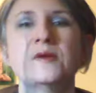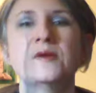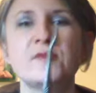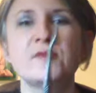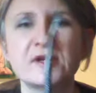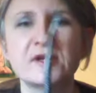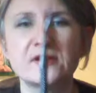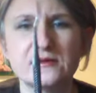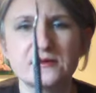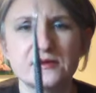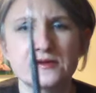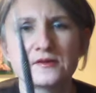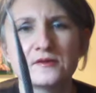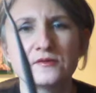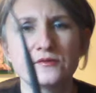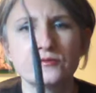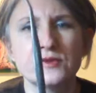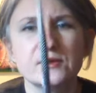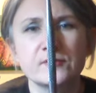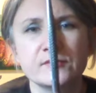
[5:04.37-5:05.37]
I mean, they're
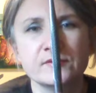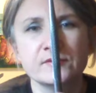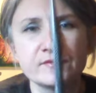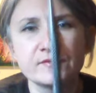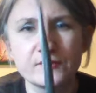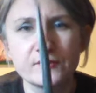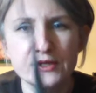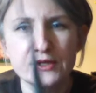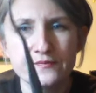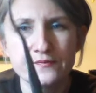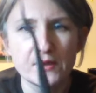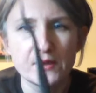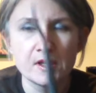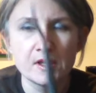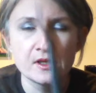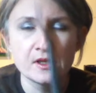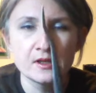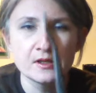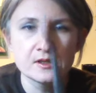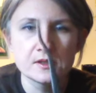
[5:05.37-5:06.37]
aluminum, right?
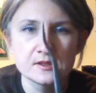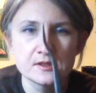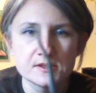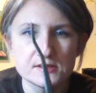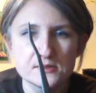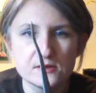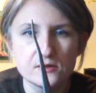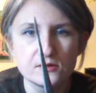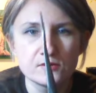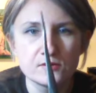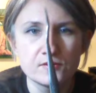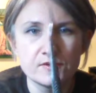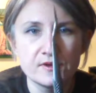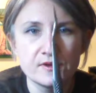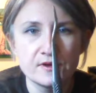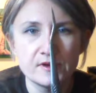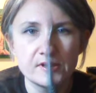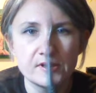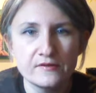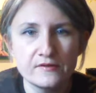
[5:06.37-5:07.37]
So
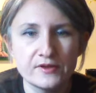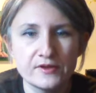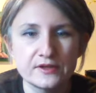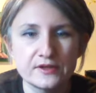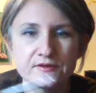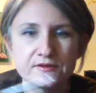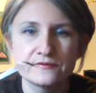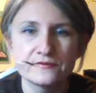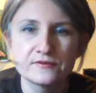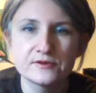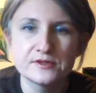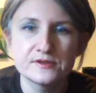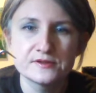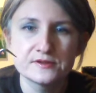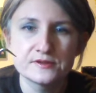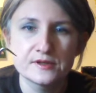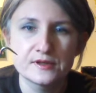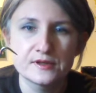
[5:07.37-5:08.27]
they have like different